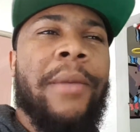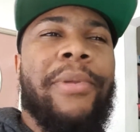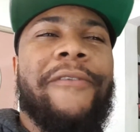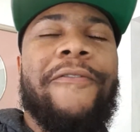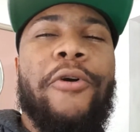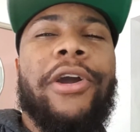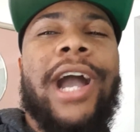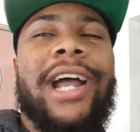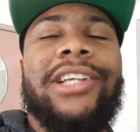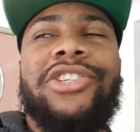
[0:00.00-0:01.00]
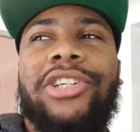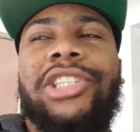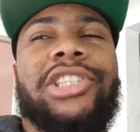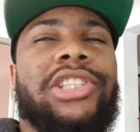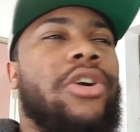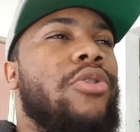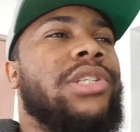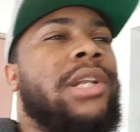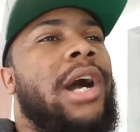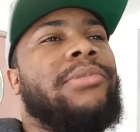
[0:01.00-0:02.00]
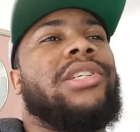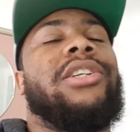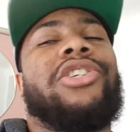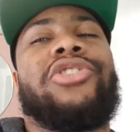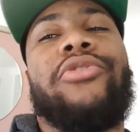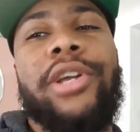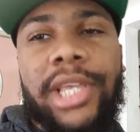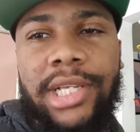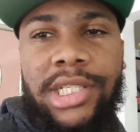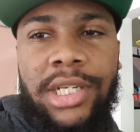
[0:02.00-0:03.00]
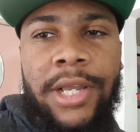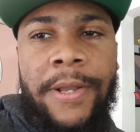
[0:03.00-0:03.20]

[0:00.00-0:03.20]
Before God of Destruction just goes and I'm just going to destroy this,